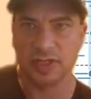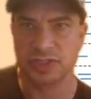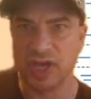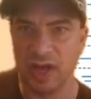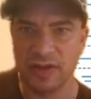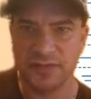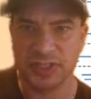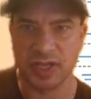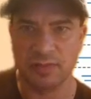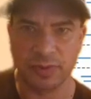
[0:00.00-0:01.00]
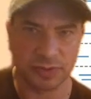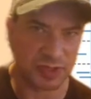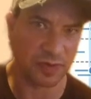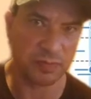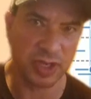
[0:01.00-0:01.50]
a ton of samples
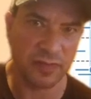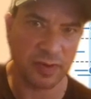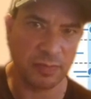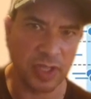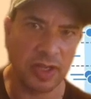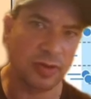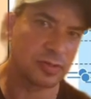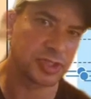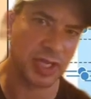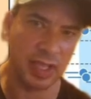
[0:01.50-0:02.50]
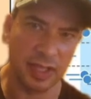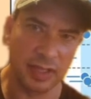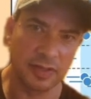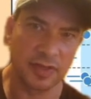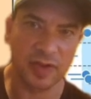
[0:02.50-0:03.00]
from different meteors
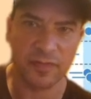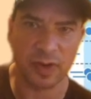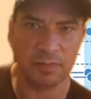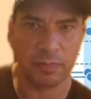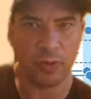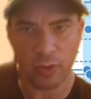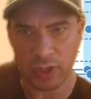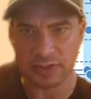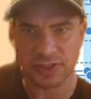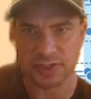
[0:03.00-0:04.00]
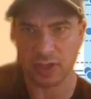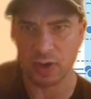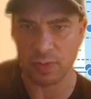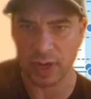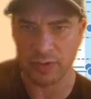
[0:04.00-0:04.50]
and different points
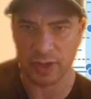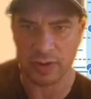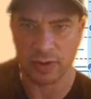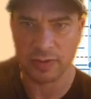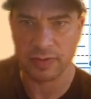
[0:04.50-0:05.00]
around the Earth.